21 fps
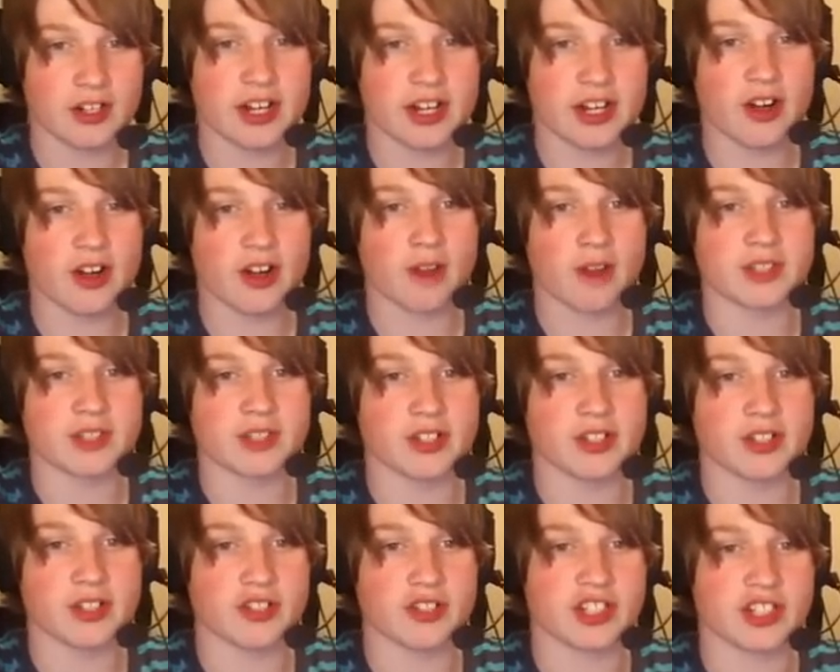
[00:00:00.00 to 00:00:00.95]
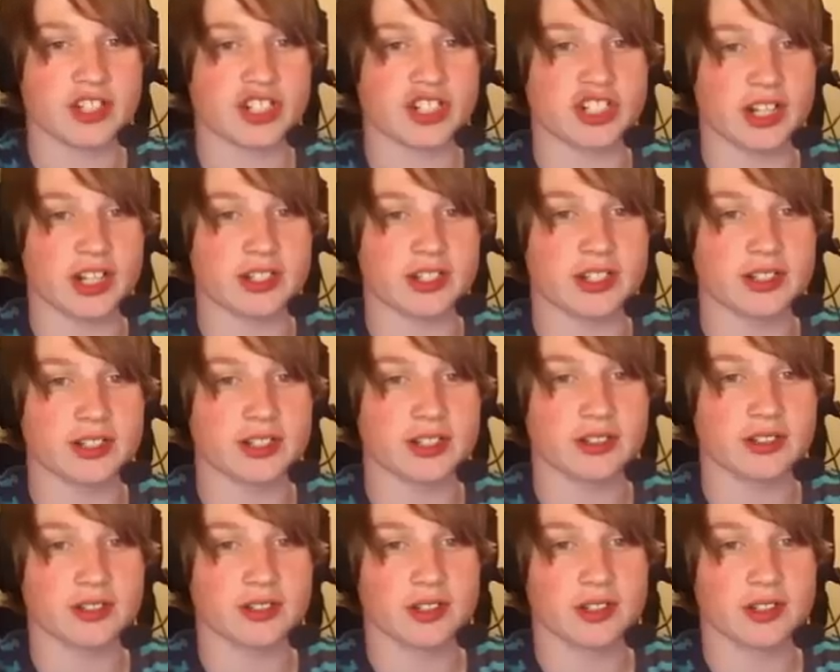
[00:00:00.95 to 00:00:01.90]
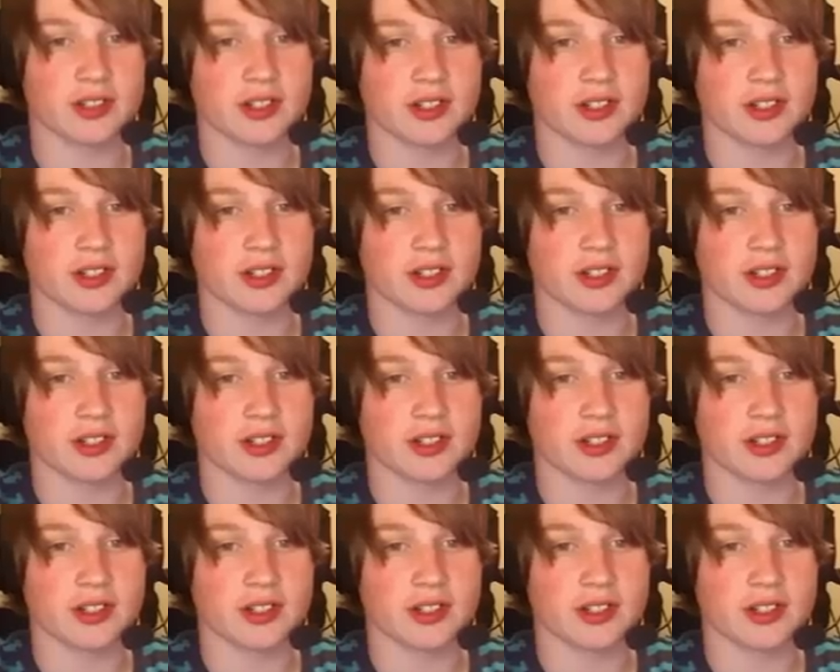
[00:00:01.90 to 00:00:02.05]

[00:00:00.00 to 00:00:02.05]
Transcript: I don't need arms to do this shit.